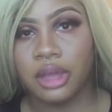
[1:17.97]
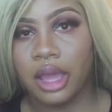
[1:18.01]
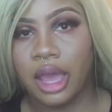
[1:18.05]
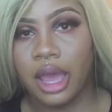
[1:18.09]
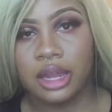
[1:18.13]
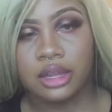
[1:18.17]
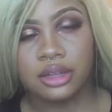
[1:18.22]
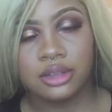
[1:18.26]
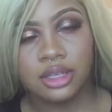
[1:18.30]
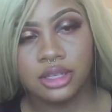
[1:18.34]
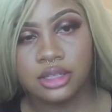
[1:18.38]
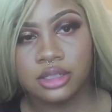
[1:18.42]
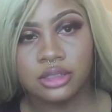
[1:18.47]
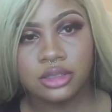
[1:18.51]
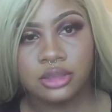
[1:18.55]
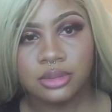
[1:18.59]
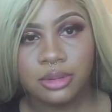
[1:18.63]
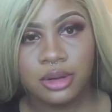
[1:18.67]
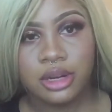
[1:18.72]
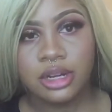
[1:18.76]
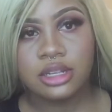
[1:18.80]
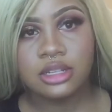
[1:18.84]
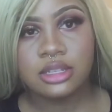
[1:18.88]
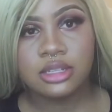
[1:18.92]

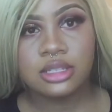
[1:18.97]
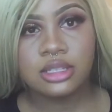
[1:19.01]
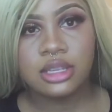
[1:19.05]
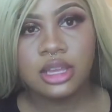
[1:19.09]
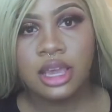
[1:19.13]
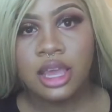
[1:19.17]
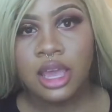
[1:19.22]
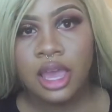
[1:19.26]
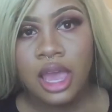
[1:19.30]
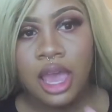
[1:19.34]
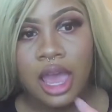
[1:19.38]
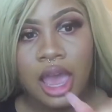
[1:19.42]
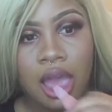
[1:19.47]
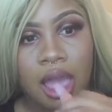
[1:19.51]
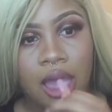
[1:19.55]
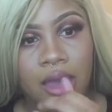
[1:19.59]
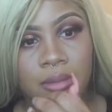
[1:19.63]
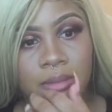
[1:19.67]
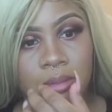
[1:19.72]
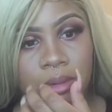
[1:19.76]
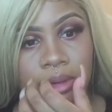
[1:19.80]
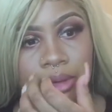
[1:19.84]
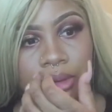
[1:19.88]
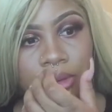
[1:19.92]
AliExpress,
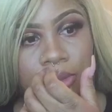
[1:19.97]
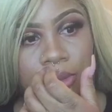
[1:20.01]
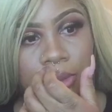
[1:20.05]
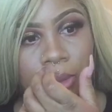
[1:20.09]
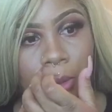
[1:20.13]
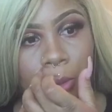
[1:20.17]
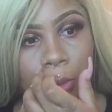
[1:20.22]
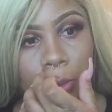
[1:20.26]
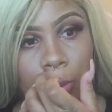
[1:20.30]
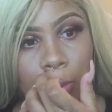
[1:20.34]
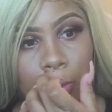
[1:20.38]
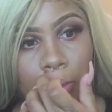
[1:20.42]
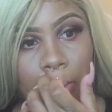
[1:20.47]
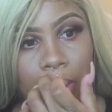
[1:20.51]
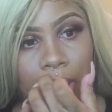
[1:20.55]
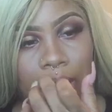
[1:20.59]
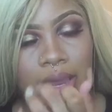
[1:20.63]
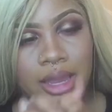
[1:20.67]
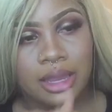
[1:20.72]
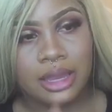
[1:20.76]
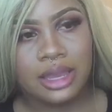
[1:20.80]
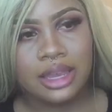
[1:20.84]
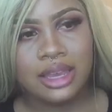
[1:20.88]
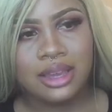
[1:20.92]
I've been
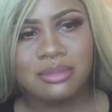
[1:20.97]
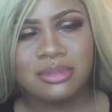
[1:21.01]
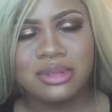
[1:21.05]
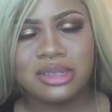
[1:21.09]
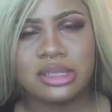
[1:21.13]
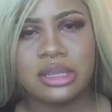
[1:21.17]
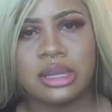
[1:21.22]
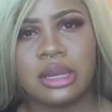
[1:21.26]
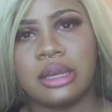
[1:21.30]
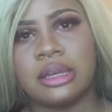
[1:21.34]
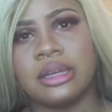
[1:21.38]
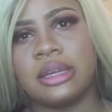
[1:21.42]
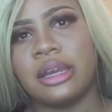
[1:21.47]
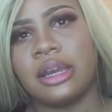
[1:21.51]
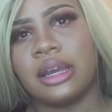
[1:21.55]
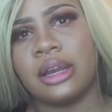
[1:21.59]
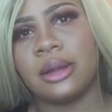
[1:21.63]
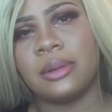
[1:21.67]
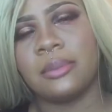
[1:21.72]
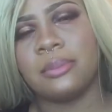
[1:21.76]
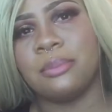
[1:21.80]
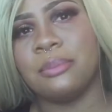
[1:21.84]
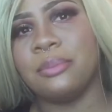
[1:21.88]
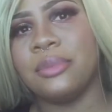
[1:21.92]
buying Amazon
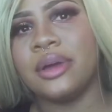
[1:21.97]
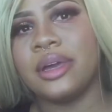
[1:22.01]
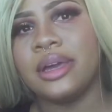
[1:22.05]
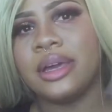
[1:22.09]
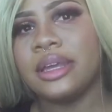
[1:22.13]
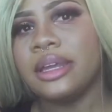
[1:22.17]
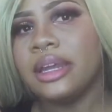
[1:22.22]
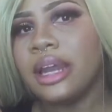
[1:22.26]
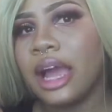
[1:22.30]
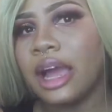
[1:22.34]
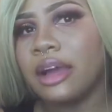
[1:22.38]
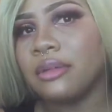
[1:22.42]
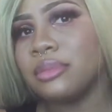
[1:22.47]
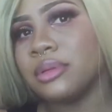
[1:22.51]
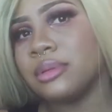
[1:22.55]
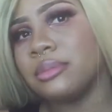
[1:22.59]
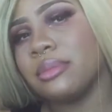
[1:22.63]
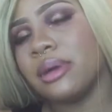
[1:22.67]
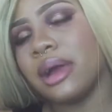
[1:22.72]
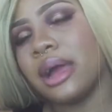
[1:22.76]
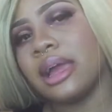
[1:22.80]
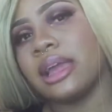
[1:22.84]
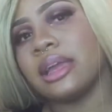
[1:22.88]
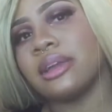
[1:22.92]
hair, but I've
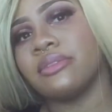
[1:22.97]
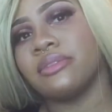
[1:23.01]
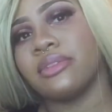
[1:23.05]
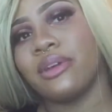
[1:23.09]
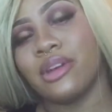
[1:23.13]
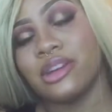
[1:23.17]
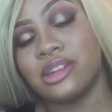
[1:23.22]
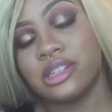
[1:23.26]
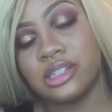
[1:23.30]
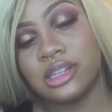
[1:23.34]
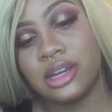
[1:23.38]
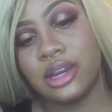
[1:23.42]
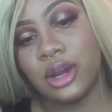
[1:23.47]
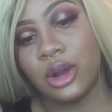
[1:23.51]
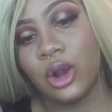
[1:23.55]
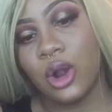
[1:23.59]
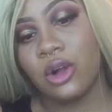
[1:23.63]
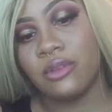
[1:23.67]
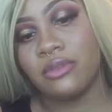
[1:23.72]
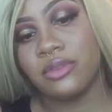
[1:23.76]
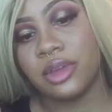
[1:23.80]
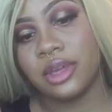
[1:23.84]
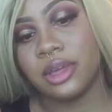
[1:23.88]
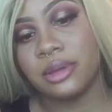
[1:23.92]
been buying virgin hair
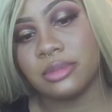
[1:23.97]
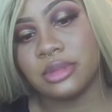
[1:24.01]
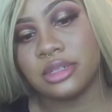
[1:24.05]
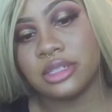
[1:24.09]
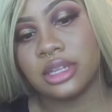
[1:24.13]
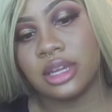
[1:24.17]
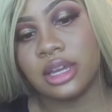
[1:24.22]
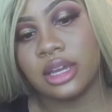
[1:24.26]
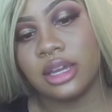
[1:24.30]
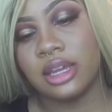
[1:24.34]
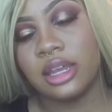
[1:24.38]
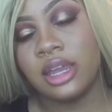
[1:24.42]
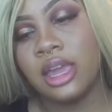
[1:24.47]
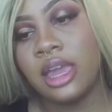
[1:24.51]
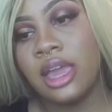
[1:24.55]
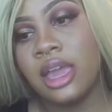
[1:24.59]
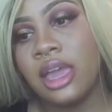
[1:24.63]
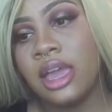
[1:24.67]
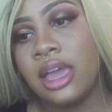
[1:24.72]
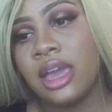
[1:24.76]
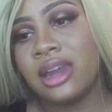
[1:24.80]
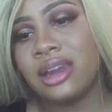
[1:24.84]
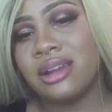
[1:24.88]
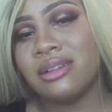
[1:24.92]
off of Amazon,
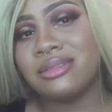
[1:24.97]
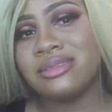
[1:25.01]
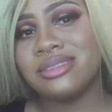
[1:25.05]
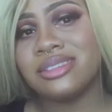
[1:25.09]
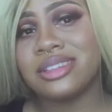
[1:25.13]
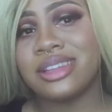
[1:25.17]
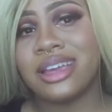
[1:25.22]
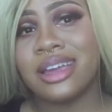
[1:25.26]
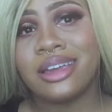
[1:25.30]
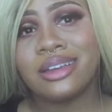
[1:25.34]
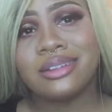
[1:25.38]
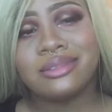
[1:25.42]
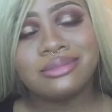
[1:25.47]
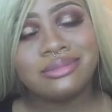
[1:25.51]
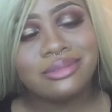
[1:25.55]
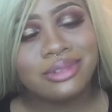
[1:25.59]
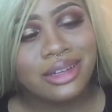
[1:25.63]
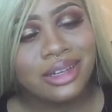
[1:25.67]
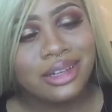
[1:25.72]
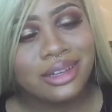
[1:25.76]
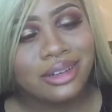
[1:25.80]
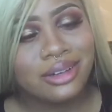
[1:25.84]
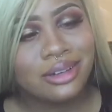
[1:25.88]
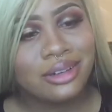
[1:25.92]
and I was like,
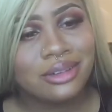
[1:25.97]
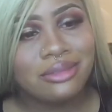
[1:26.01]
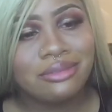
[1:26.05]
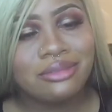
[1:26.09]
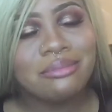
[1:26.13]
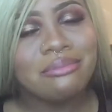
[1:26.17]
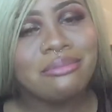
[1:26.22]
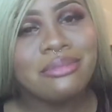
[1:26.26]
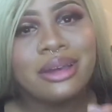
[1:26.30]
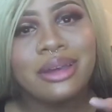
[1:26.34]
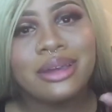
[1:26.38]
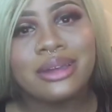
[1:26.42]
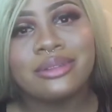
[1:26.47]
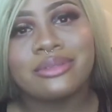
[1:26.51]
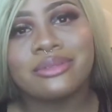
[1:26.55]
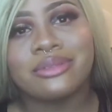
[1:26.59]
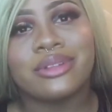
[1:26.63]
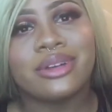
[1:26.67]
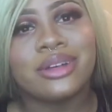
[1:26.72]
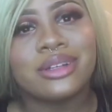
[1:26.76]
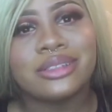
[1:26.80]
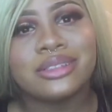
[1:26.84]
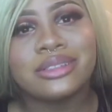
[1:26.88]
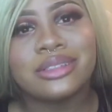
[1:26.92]
well, if I'm buying
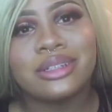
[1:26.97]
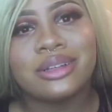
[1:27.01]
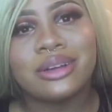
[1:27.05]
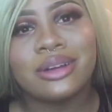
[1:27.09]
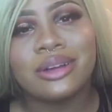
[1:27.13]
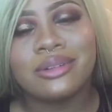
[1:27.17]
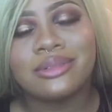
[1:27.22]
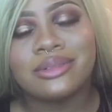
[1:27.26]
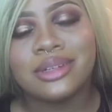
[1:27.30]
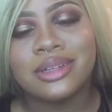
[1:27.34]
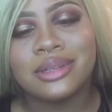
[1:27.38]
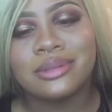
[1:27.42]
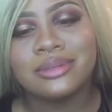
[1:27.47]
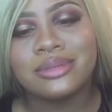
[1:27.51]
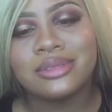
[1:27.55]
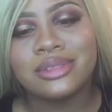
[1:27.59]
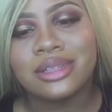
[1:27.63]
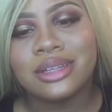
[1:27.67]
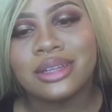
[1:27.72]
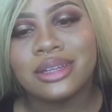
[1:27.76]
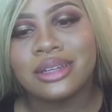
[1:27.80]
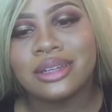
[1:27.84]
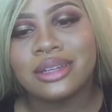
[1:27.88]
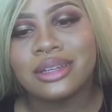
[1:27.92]
virgin hair off of
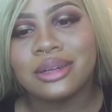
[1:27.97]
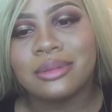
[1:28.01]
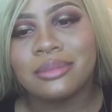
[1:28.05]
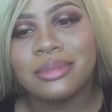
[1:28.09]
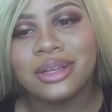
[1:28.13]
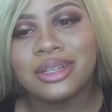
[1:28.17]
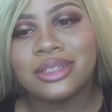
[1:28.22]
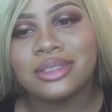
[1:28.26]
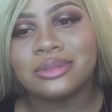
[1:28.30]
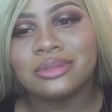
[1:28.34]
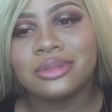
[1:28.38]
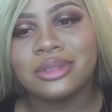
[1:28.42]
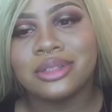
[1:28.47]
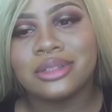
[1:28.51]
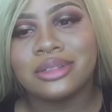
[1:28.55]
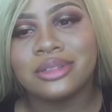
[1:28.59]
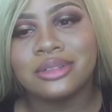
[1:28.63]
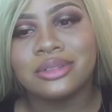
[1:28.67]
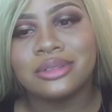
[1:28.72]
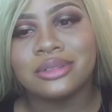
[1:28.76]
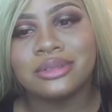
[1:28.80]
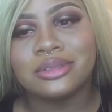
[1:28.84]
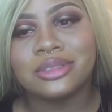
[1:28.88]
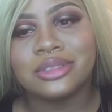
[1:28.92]
Amazon, I might as
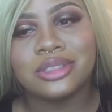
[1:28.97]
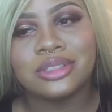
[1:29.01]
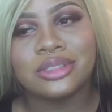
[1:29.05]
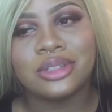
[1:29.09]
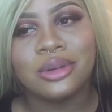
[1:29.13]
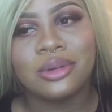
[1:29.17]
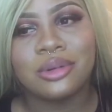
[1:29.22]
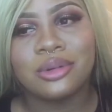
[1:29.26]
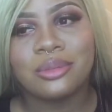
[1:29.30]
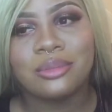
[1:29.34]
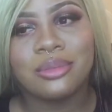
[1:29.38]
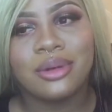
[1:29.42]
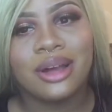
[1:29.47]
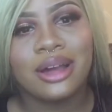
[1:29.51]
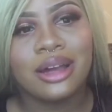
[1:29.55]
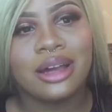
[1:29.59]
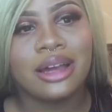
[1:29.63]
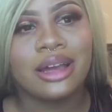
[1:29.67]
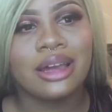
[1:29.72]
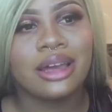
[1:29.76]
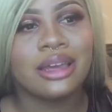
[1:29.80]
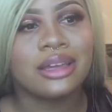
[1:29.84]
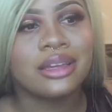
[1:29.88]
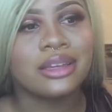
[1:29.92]
well just go and
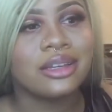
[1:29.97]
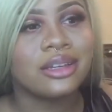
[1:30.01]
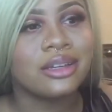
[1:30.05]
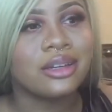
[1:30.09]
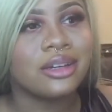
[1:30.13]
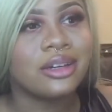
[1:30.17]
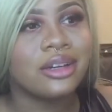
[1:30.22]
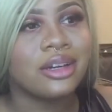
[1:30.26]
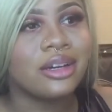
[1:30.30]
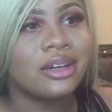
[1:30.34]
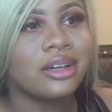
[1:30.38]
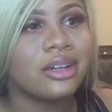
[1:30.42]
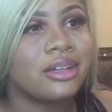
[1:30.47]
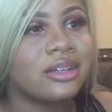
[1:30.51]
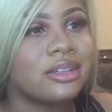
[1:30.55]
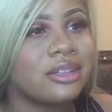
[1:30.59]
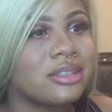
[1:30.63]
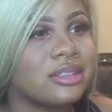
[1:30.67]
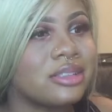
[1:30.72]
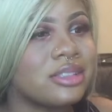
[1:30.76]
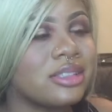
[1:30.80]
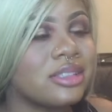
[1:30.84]
buy a